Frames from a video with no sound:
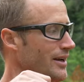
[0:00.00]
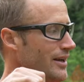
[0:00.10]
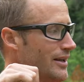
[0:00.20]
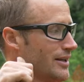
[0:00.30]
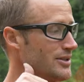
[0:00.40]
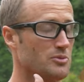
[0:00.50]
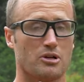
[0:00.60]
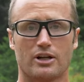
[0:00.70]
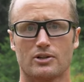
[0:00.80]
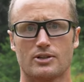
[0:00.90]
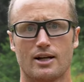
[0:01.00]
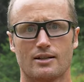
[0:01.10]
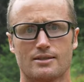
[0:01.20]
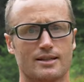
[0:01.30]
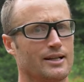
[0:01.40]
and you break your
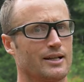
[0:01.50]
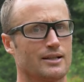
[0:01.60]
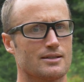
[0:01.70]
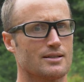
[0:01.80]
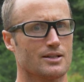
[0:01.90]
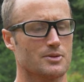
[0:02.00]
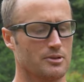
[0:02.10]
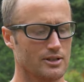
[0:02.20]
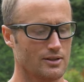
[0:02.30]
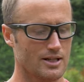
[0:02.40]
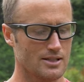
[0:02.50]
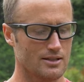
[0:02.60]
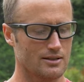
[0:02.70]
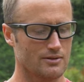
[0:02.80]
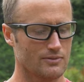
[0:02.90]
shots. And it sounds pretty
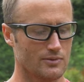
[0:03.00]
crazy.